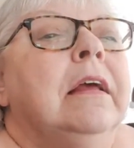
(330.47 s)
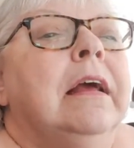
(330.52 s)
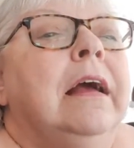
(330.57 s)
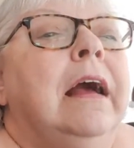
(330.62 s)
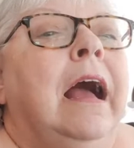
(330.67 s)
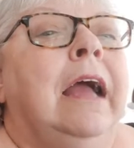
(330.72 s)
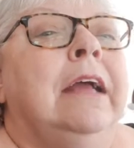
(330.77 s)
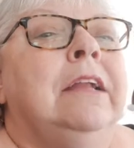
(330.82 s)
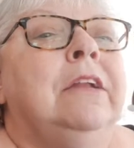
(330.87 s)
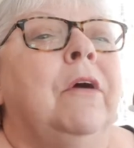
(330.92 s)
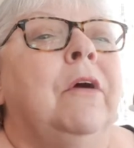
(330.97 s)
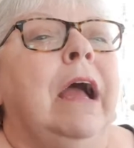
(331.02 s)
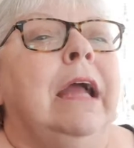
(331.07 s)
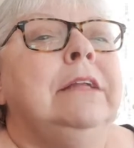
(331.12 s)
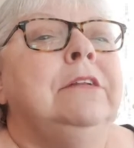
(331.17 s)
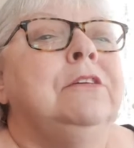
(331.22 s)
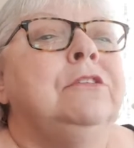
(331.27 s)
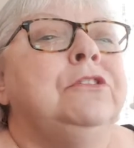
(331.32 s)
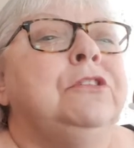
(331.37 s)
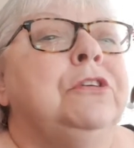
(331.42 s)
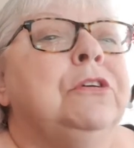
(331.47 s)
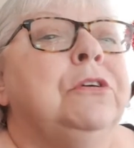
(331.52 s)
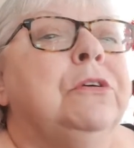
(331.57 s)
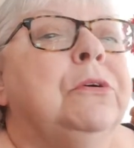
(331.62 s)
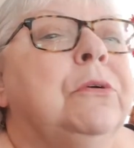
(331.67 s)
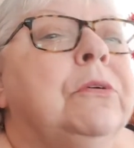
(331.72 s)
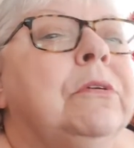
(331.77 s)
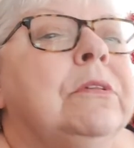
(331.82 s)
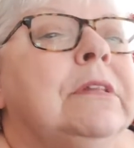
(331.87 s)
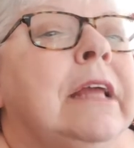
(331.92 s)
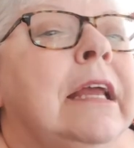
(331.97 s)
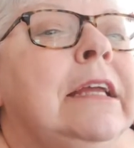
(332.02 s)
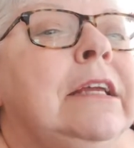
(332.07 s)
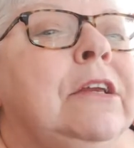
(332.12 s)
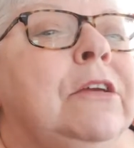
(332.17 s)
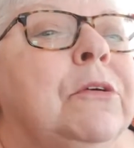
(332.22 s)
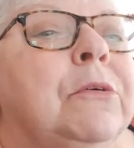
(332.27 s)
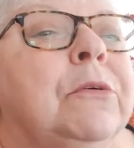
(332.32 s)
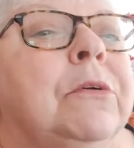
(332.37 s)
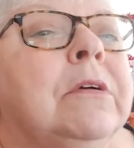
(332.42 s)
I know I do too. Thank
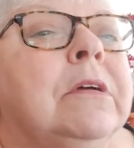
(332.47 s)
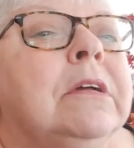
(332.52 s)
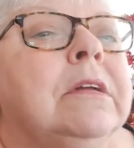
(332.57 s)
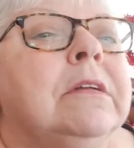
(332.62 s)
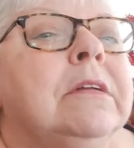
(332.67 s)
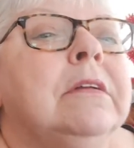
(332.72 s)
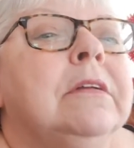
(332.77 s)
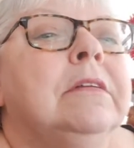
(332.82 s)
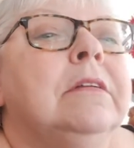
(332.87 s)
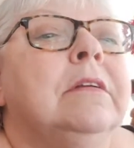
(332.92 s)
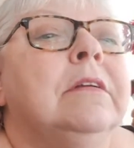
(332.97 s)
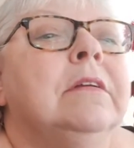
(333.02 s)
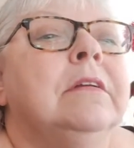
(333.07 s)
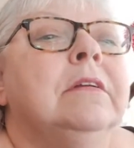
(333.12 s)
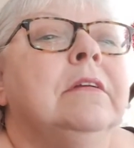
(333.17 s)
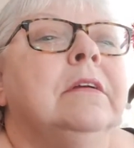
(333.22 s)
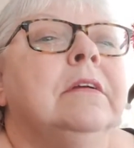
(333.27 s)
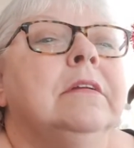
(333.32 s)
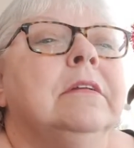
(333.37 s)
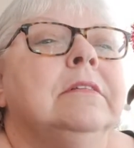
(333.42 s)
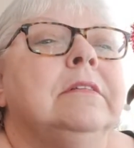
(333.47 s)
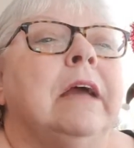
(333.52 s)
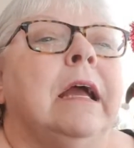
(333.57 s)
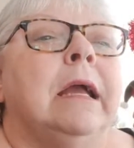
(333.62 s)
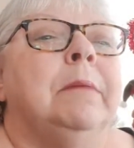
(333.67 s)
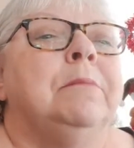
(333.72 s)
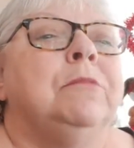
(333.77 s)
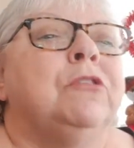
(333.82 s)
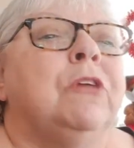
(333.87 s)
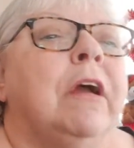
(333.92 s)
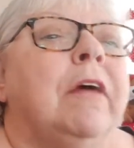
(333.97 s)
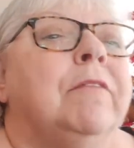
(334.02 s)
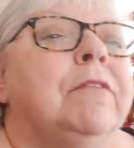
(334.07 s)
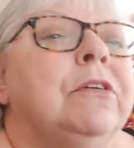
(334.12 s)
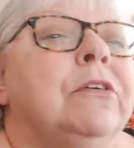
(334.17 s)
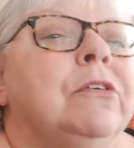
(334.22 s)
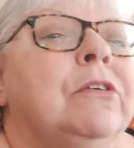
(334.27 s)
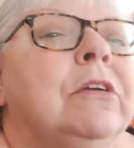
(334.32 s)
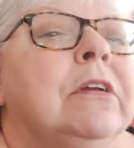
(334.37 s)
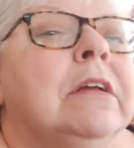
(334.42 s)
you time
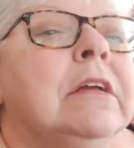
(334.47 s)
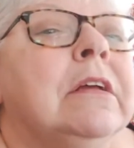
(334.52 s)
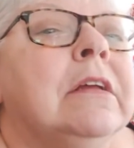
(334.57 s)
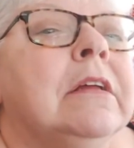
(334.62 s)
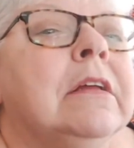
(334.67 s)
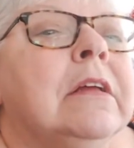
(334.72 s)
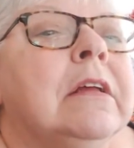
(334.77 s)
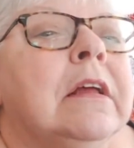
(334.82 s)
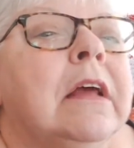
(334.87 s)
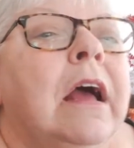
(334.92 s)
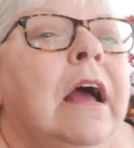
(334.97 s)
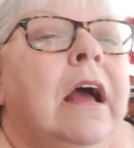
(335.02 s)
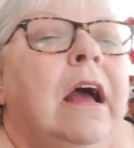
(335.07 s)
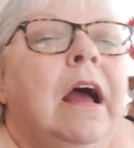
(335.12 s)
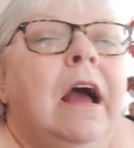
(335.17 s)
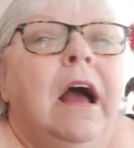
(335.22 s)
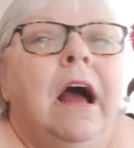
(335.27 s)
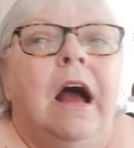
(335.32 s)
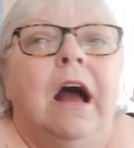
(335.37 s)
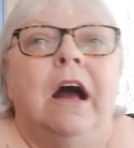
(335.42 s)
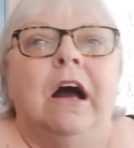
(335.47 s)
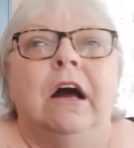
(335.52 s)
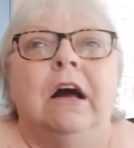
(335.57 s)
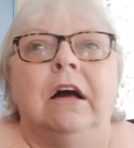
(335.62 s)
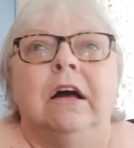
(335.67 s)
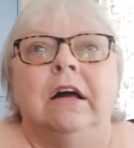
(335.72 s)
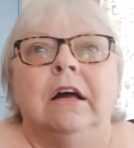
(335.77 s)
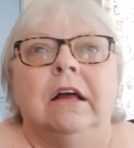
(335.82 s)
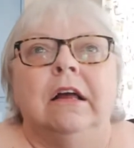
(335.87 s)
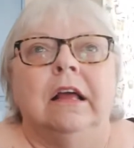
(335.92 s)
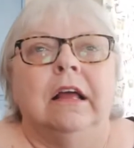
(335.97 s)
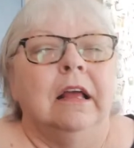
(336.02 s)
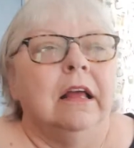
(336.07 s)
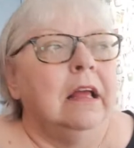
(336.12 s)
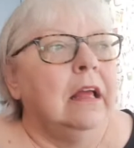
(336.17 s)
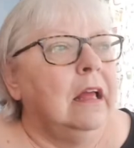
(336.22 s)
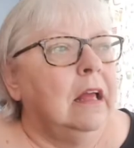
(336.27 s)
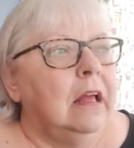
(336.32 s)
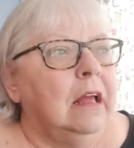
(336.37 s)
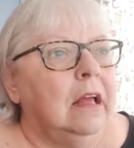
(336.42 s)
traveler. Uh,
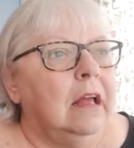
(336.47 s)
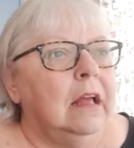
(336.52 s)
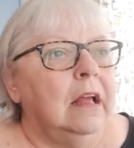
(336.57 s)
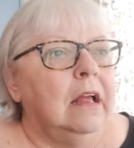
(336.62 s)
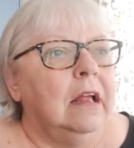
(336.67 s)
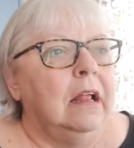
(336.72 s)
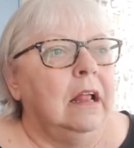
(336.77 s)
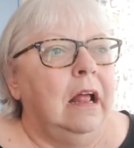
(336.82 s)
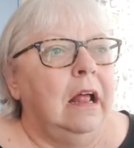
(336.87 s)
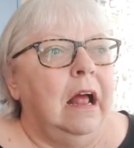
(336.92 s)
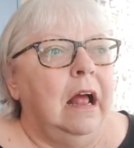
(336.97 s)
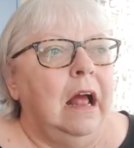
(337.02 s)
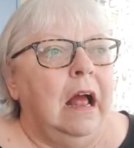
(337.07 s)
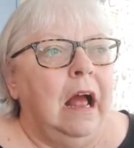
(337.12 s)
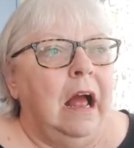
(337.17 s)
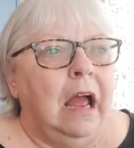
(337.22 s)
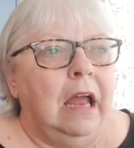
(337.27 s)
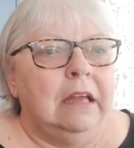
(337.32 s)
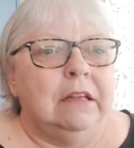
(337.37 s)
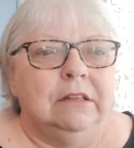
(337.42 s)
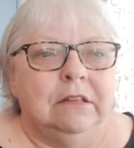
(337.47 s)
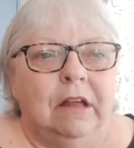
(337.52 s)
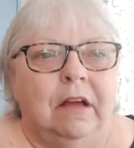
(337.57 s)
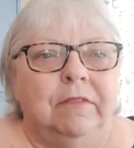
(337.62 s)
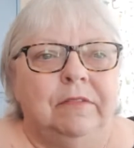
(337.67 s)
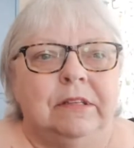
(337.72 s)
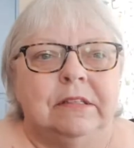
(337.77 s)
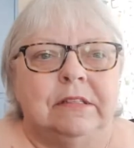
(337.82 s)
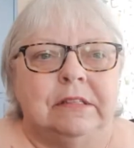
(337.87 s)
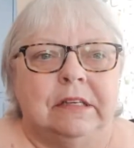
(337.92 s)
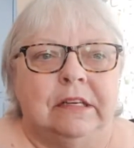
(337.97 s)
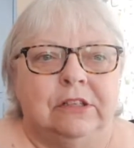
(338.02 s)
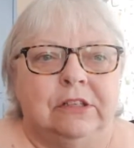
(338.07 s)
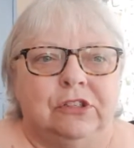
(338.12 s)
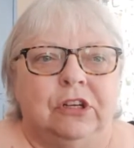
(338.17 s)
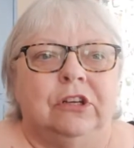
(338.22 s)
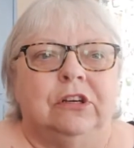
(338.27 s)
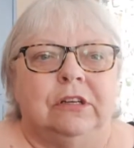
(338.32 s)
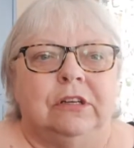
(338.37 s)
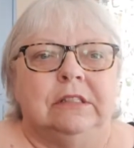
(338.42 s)
I love this
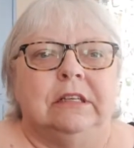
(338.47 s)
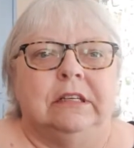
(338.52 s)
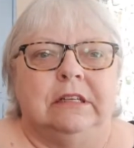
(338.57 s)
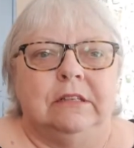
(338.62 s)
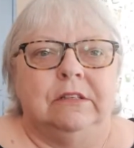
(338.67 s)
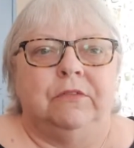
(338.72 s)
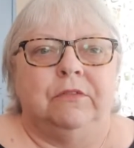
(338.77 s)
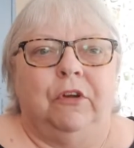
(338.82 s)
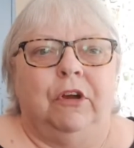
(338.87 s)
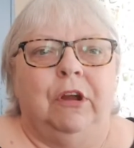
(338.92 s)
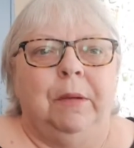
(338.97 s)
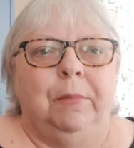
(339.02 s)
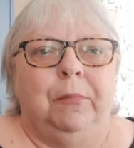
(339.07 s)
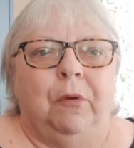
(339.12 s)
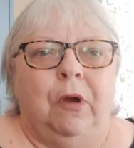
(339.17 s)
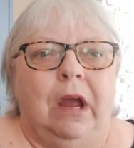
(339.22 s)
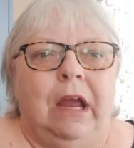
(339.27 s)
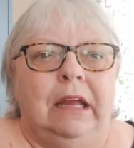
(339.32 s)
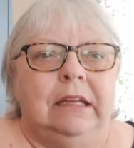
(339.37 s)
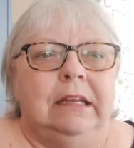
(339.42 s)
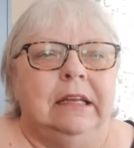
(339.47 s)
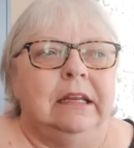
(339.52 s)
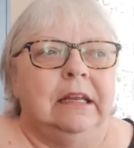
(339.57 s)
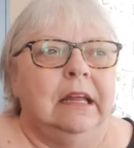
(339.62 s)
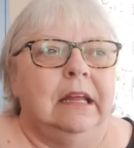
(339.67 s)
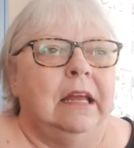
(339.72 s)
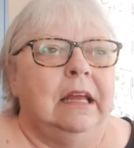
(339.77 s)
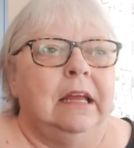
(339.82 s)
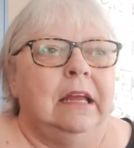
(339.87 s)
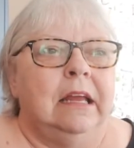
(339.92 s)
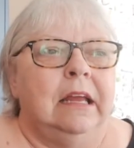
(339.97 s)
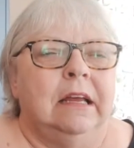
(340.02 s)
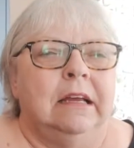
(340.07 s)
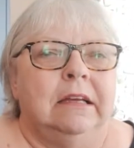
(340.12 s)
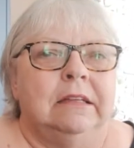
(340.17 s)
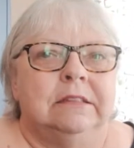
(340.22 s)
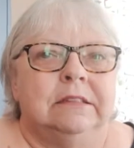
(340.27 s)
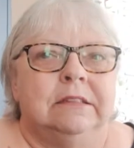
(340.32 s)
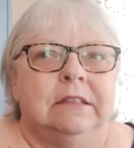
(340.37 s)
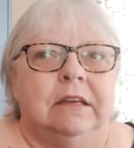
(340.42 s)
kitchen because it is very bright
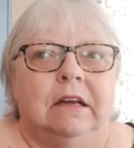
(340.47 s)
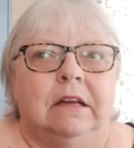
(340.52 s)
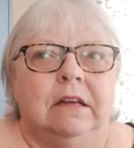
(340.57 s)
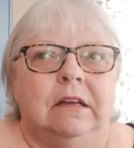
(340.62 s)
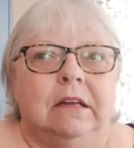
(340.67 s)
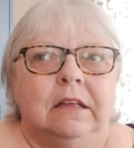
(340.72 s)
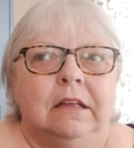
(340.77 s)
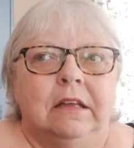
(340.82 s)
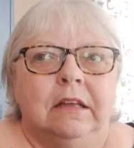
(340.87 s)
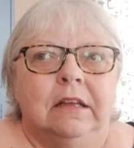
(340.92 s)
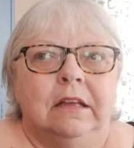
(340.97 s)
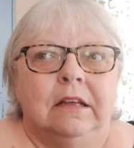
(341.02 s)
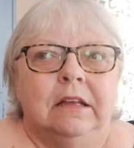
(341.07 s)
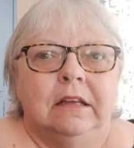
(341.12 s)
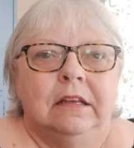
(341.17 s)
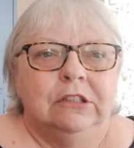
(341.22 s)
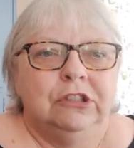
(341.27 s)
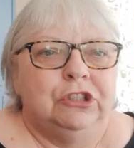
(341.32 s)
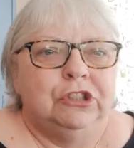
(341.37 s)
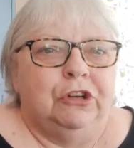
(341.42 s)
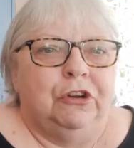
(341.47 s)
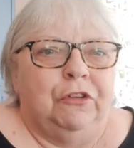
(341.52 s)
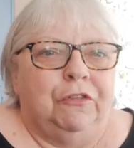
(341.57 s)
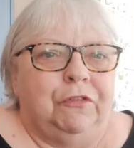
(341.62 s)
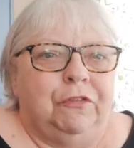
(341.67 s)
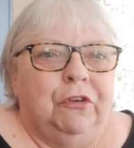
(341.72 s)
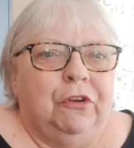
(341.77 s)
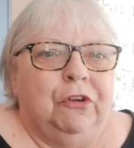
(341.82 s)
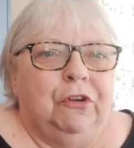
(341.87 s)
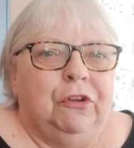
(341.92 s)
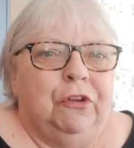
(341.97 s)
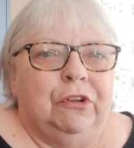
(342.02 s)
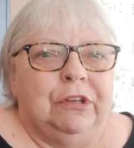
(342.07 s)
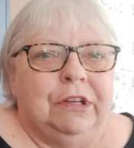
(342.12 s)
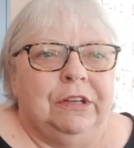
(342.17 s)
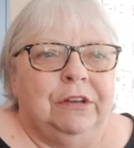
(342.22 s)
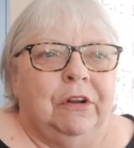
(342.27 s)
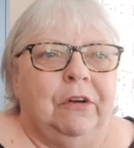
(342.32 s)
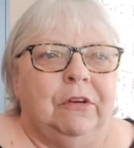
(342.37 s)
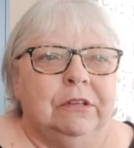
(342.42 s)
and uh, cheerful.
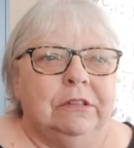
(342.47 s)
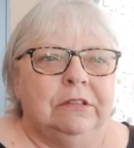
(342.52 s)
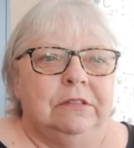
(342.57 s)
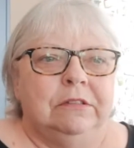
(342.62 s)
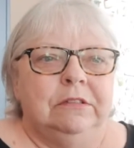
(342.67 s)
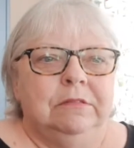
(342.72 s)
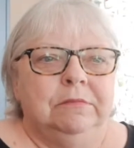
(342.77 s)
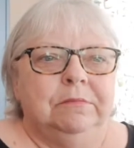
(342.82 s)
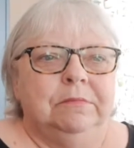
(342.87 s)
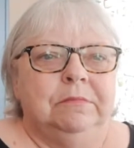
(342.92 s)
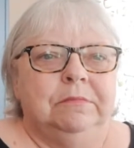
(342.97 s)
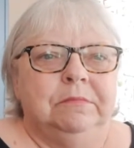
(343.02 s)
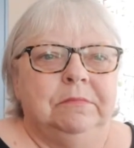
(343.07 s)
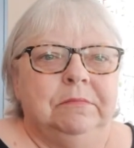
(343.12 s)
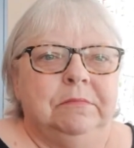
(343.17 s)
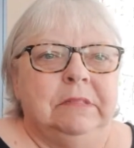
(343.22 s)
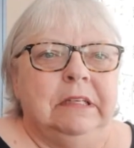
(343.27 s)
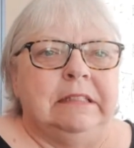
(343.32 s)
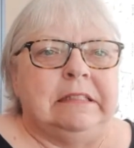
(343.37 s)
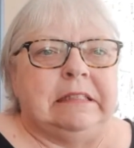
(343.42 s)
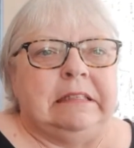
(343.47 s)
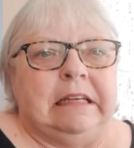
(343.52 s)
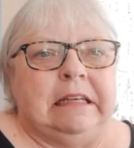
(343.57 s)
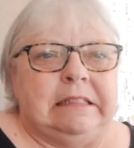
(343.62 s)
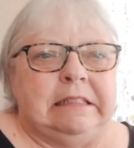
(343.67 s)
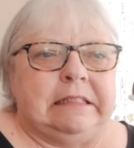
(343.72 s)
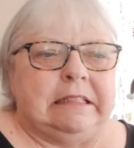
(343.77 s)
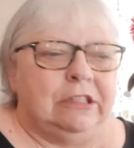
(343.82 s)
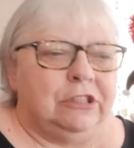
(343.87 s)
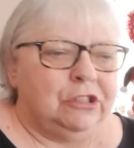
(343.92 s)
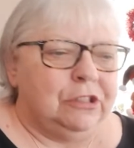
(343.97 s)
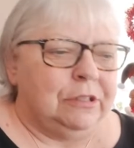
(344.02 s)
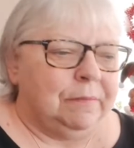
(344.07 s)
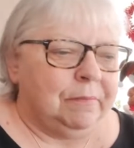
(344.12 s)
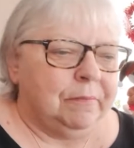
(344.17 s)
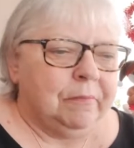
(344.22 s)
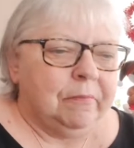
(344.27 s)
You know, it's a nice kitchen.